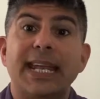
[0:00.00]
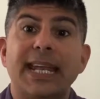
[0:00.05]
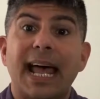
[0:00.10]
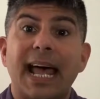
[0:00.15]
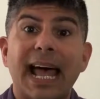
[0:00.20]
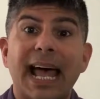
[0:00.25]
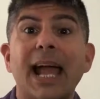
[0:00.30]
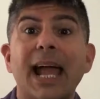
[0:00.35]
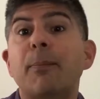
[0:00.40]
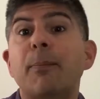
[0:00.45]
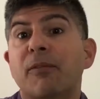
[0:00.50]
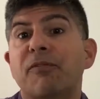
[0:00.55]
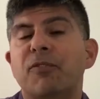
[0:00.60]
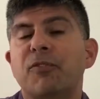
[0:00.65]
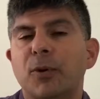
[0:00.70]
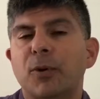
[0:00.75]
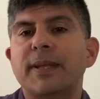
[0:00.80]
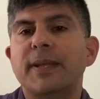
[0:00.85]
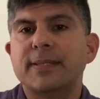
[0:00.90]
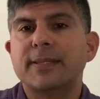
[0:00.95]
and
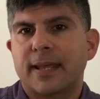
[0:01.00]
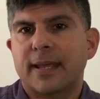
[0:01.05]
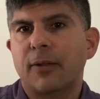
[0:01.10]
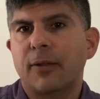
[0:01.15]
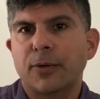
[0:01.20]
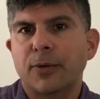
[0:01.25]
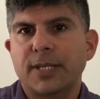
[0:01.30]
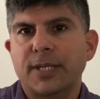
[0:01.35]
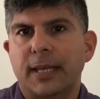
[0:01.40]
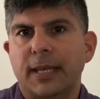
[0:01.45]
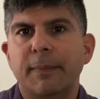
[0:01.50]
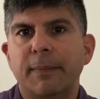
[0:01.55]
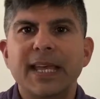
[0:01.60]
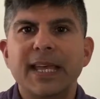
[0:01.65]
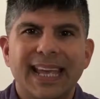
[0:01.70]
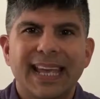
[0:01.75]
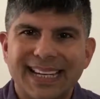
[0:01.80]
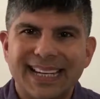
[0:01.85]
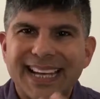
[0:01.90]
high-performance teller team and